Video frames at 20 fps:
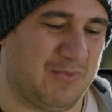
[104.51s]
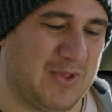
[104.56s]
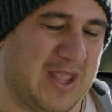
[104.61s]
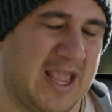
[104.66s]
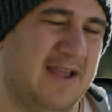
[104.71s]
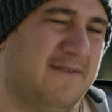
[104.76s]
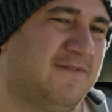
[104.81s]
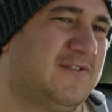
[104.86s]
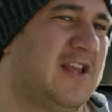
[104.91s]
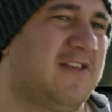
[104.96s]

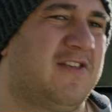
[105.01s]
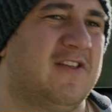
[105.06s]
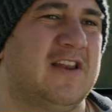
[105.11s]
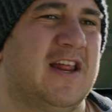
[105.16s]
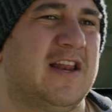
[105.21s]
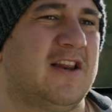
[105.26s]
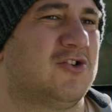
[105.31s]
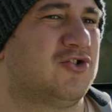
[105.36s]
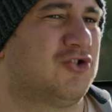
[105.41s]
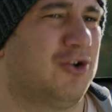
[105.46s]
have
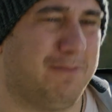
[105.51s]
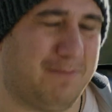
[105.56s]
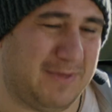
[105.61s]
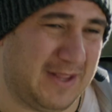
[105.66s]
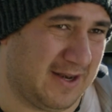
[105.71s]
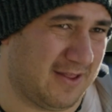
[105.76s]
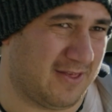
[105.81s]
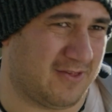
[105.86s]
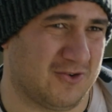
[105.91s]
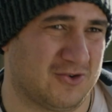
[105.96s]
designated trip
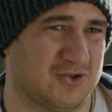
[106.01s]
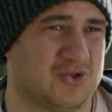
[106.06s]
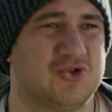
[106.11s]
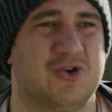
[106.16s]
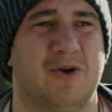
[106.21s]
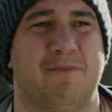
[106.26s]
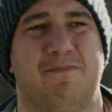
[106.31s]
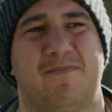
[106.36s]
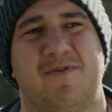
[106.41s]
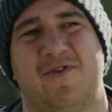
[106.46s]
leaders on
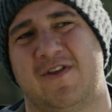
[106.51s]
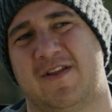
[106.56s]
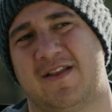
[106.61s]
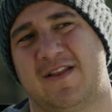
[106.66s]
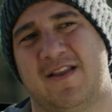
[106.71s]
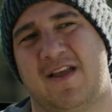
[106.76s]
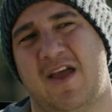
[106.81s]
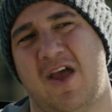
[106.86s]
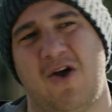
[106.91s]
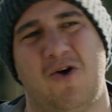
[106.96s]
trips
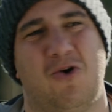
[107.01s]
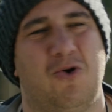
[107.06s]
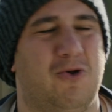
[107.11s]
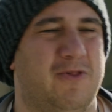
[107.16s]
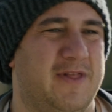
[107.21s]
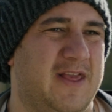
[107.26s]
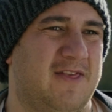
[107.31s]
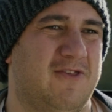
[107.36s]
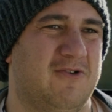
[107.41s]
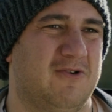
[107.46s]
and all
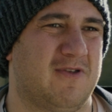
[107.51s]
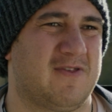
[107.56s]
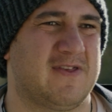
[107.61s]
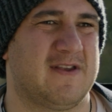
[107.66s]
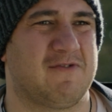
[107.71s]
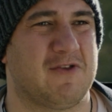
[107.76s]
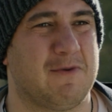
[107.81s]
that sort of stuff.